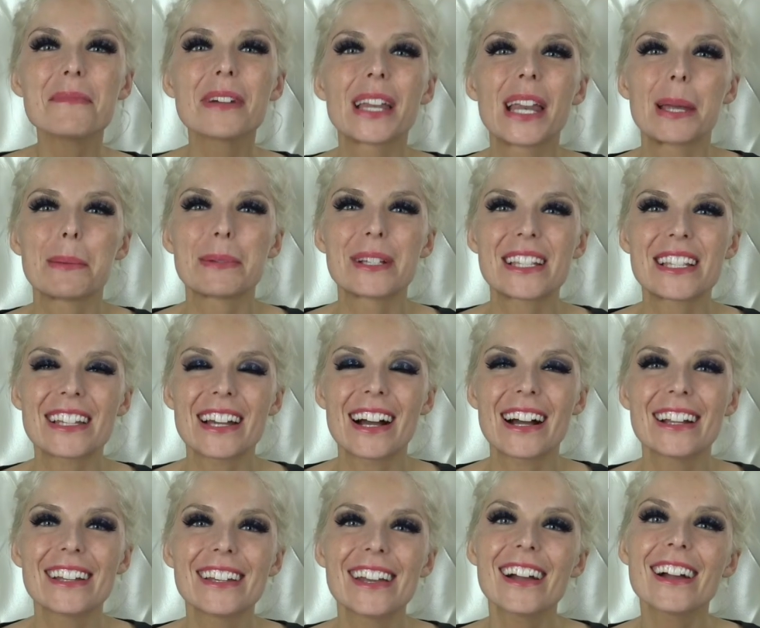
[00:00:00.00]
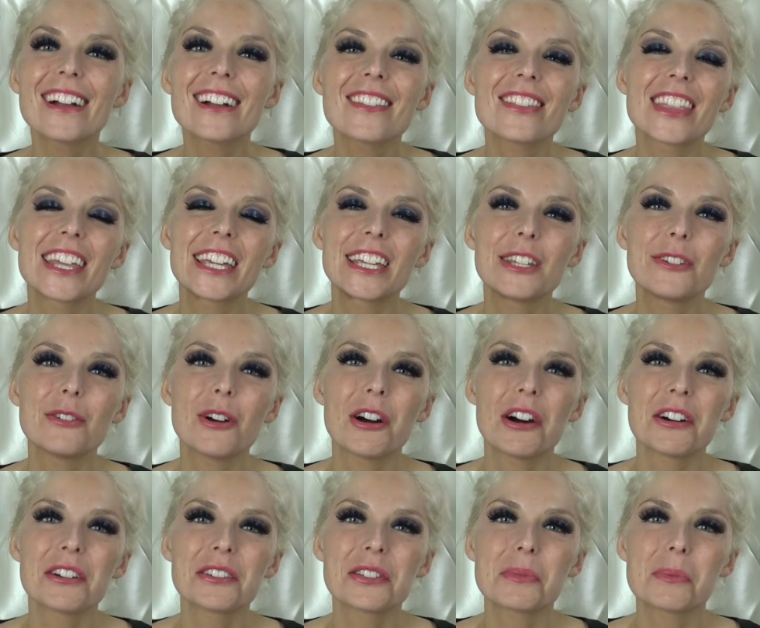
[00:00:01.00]
My name is Tanya, and thank you
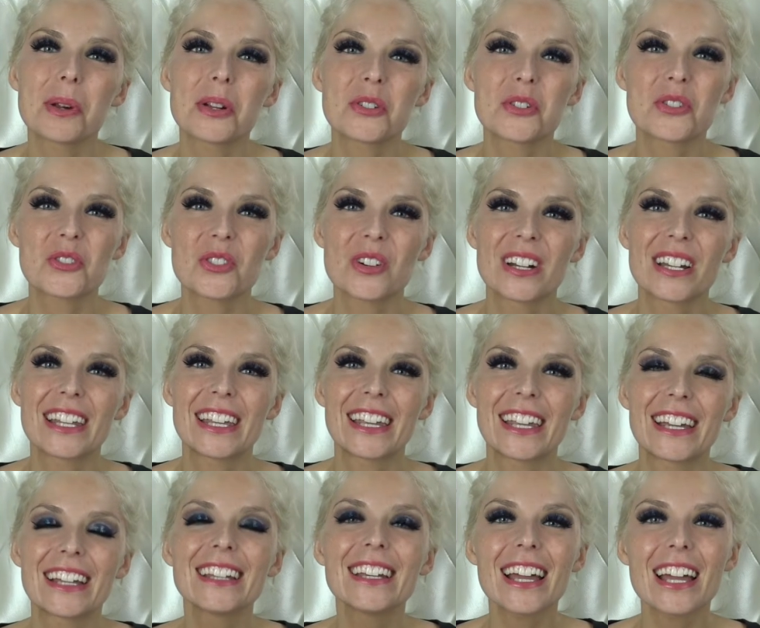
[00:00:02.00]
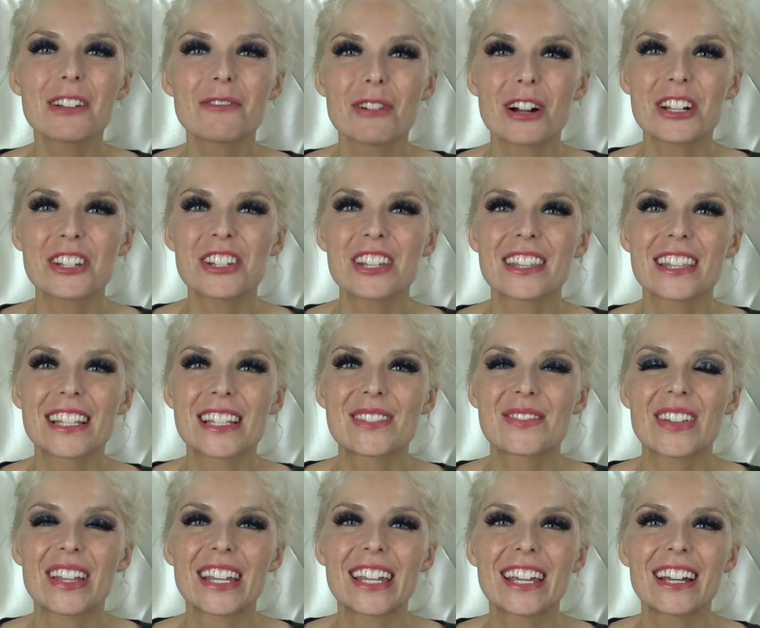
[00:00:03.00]
all so much for joining in and watching this
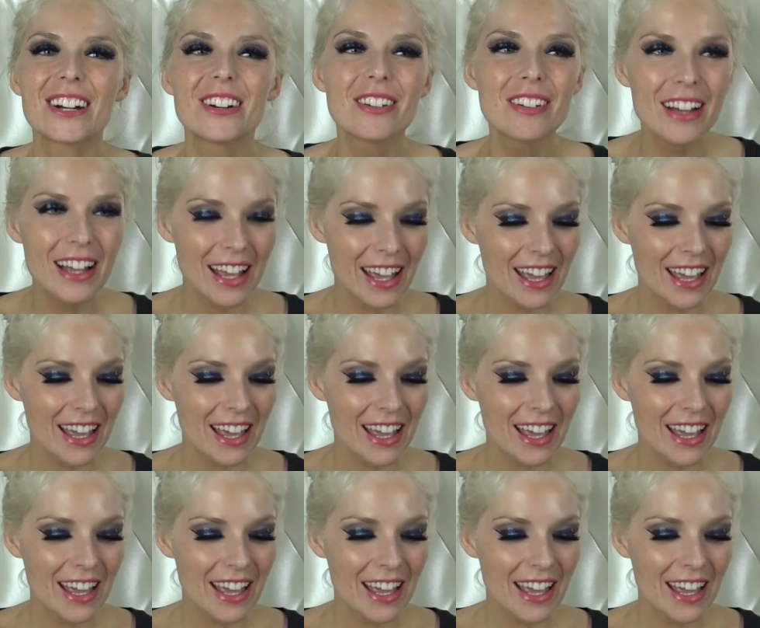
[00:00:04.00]
video.